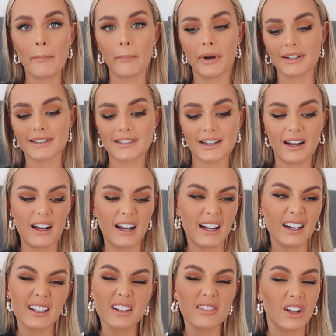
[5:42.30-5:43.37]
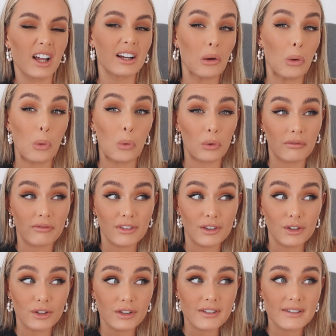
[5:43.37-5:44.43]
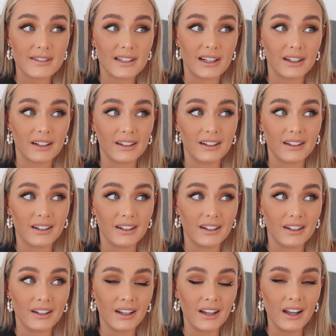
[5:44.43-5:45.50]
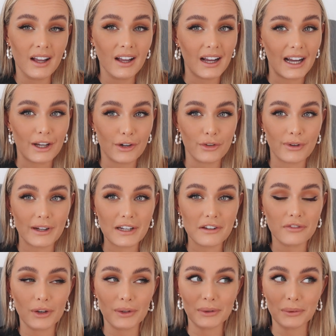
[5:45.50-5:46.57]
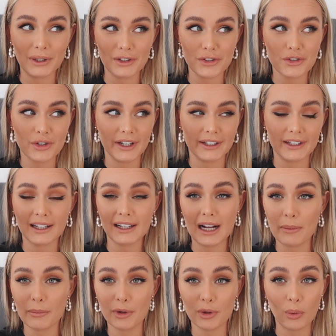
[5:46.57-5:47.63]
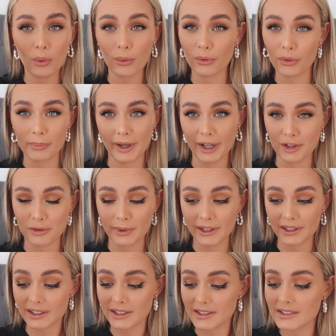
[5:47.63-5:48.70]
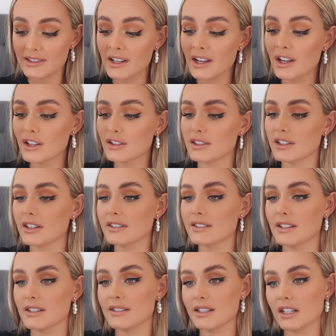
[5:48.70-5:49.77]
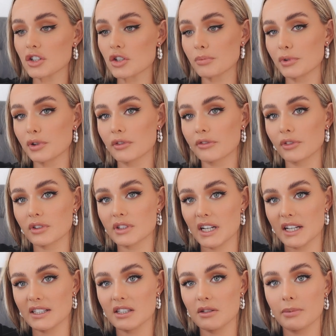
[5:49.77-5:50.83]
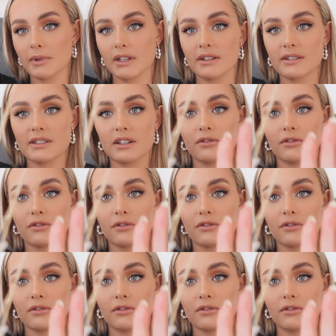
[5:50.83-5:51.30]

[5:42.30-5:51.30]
but I kind of like all of the looks. Like, I don't really follow one trend. Like, I'm on all the bandwagons. So this is such a beautiful dainty piece.